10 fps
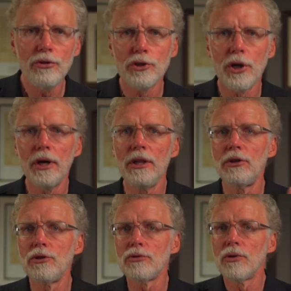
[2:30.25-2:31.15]
journey
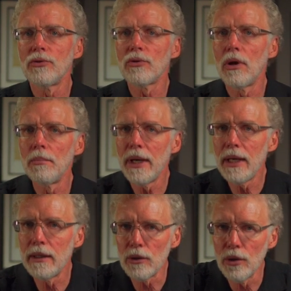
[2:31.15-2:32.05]
to Jerusalem
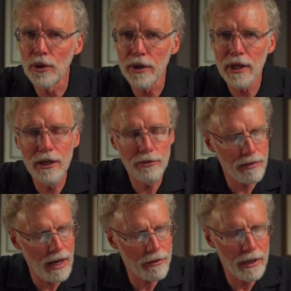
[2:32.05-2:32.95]
in Luke is
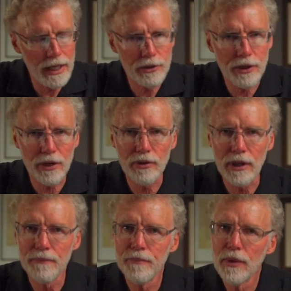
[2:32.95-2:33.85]
rather
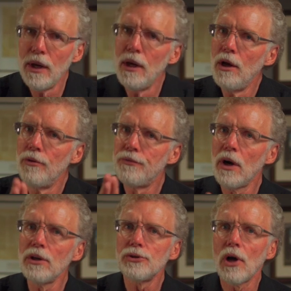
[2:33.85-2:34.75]
interesting.
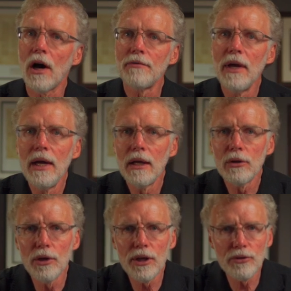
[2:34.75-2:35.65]
First off,
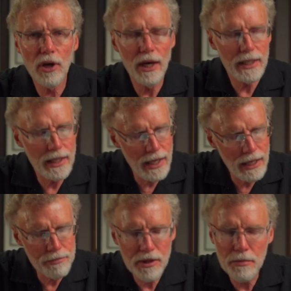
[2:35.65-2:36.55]
Luke is going to
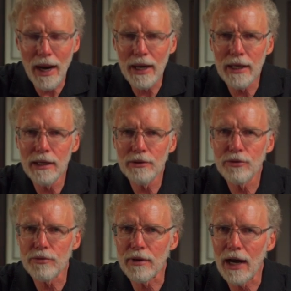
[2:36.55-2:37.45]
keep reminding us
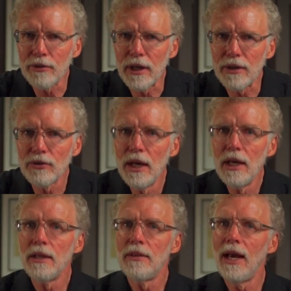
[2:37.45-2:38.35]
throughout this
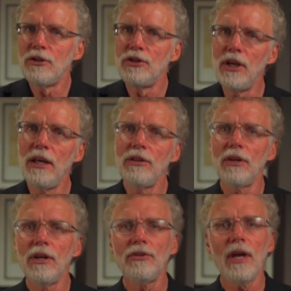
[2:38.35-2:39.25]
that
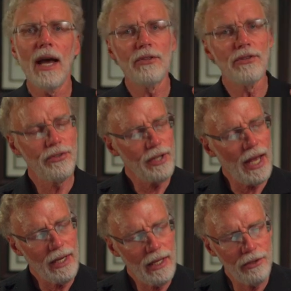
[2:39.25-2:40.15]
Jesus has
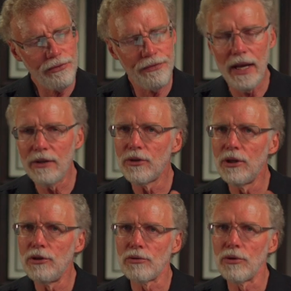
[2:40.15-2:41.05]
set his face
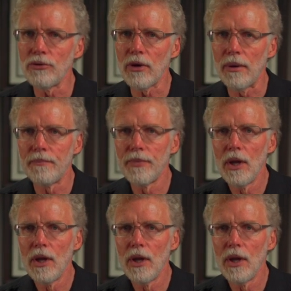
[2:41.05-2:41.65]
to Jerusalem.